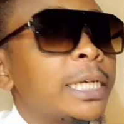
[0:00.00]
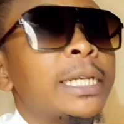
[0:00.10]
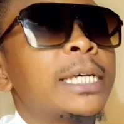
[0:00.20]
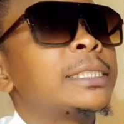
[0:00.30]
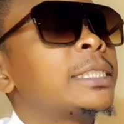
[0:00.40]
It
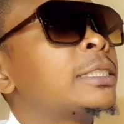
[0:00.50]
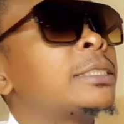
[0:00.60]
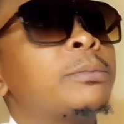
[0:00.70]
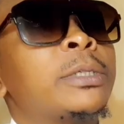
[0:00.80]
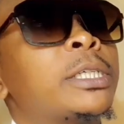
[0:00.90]
doesn't
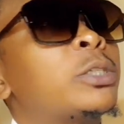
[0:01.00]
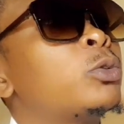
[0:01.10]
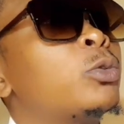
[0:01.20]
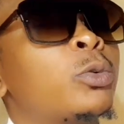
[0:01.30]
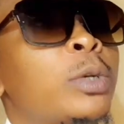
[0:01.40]
make
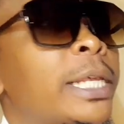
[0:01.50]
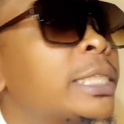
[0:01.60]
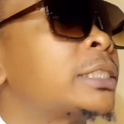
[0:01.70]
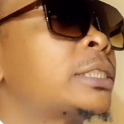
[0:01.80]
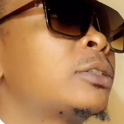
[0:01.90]
you
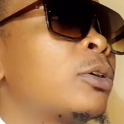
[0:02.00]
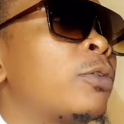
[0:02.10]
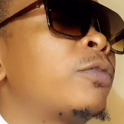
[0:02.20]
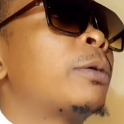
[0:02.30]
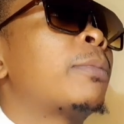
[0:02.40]
less
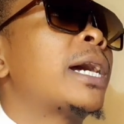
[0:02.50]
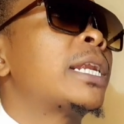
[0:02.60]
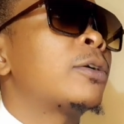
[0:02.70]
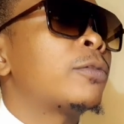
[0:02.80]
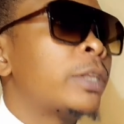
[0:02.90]
of the
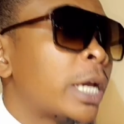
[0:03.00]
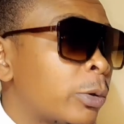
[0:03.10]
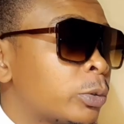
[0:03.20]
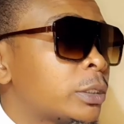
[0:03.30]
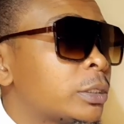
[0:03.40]
man of the
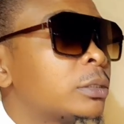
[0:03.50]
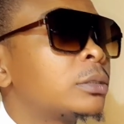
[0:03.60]
house.